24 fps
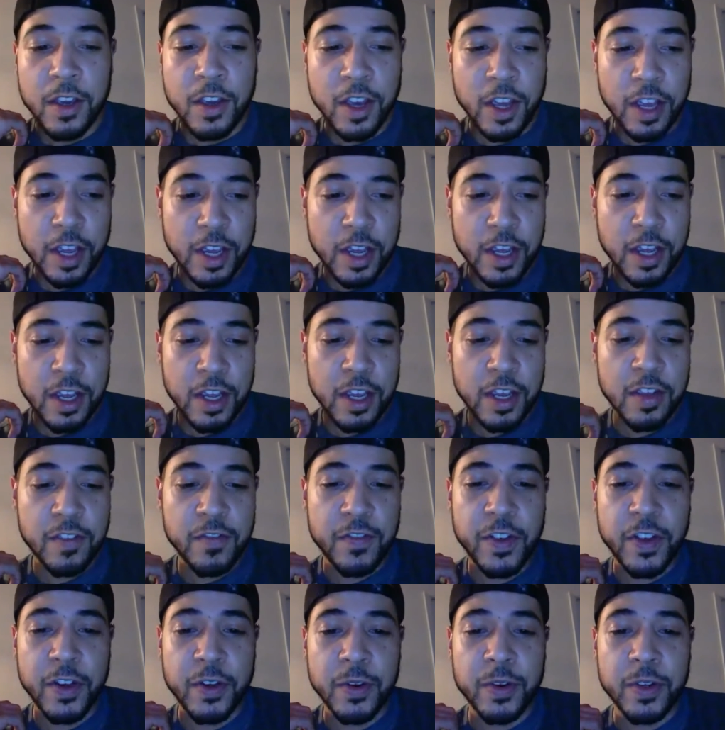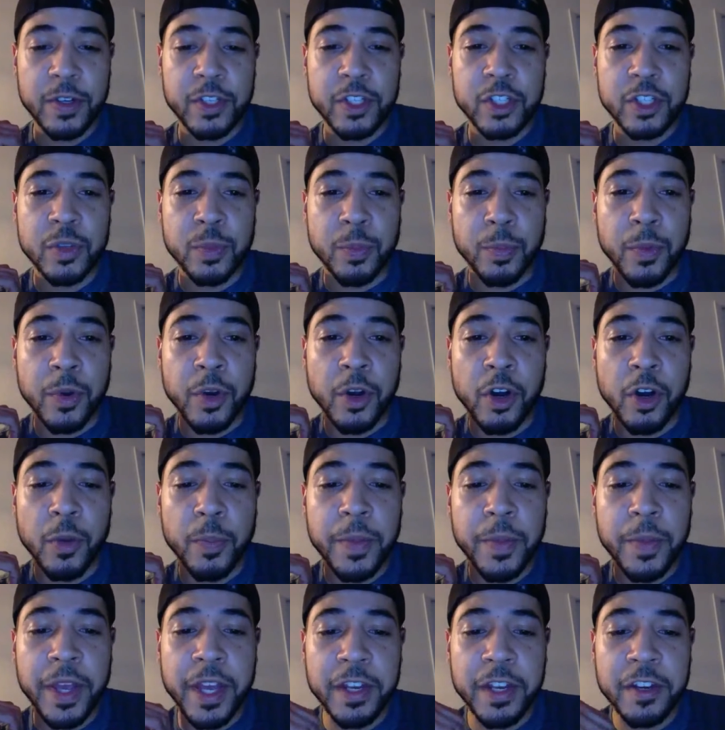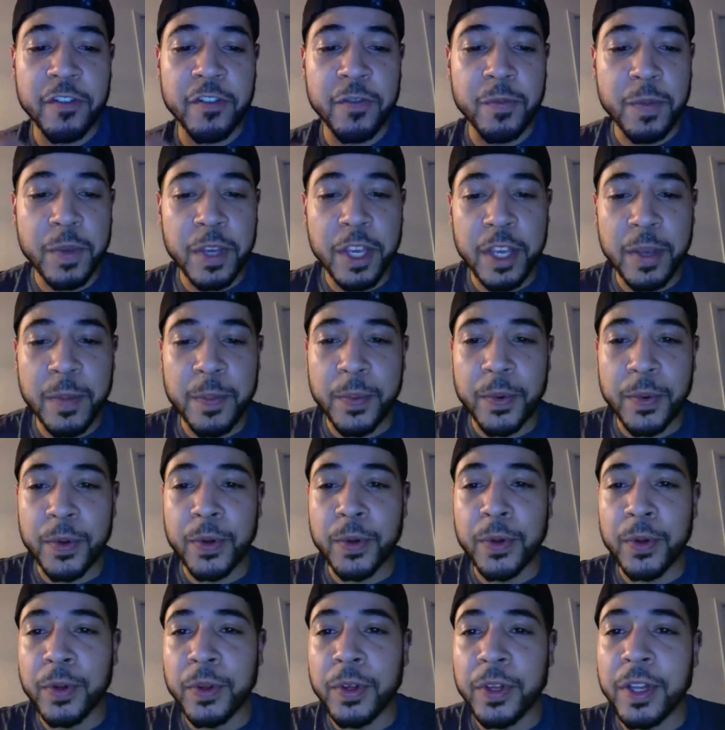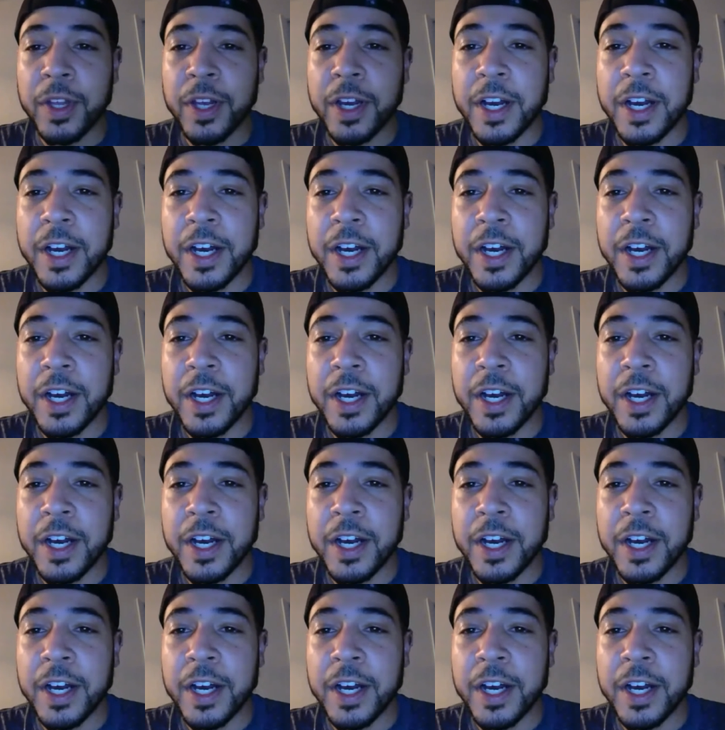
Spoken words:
a very small band of people,